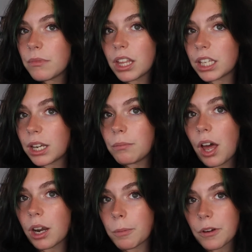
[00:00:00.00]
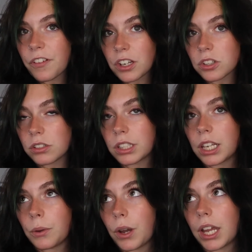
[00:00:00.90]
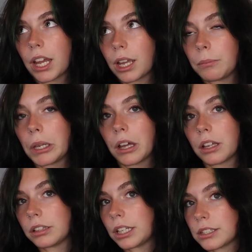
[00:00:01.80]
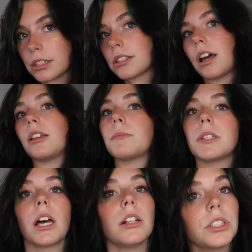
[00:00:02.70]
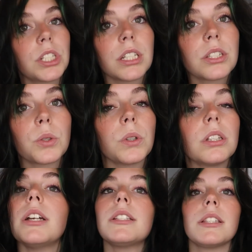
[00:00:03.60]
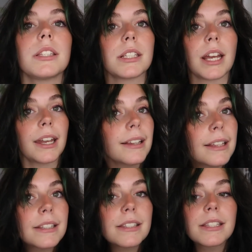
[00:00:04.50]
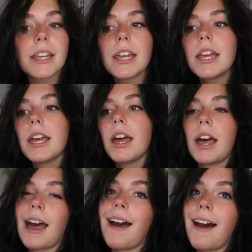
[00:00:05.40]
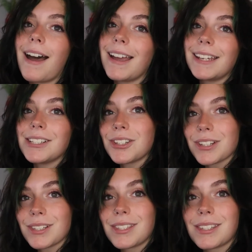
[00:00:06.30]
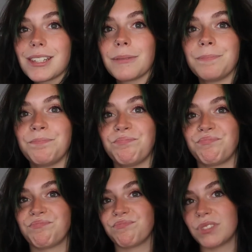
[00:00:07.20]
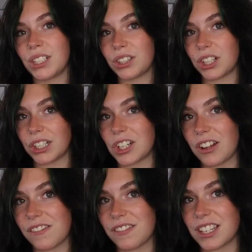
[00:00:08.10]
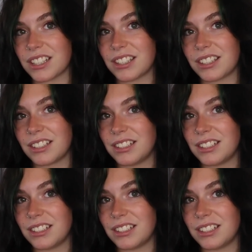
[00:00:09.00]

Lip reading: that, like, I'm not a professional in any way. I'm not a licensed cosmetologist or a licensed stylist. I just learned all of this